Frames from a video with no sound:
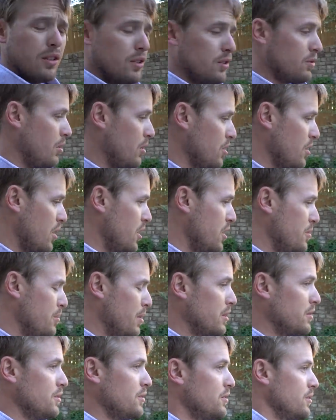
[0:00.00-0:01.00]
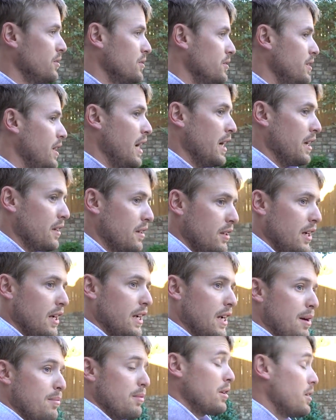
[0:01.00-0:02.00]
So all the honey buns are still intact.
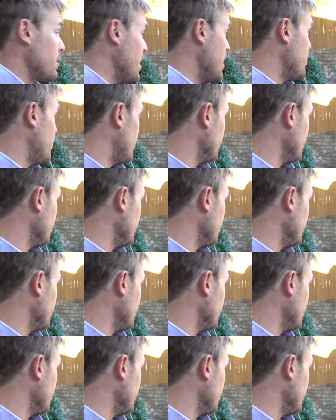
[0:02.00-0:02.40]
I, I'm gonna grab